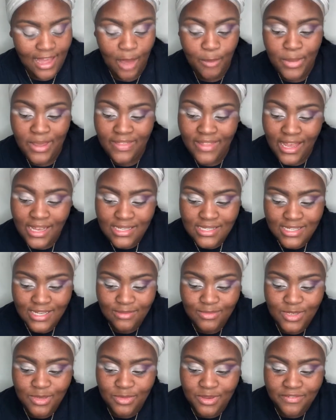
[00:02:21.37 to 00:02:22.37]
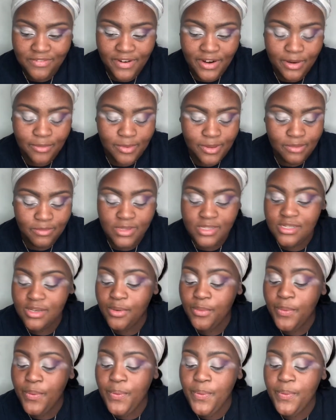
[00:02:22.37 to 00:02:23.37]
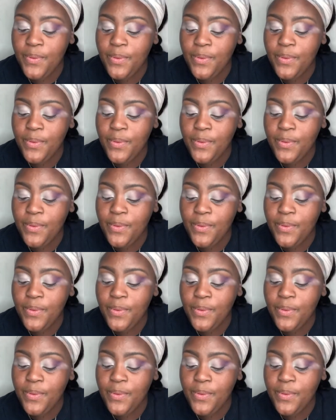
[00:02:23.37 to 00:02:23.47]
I mean, they seem to be very pigmented,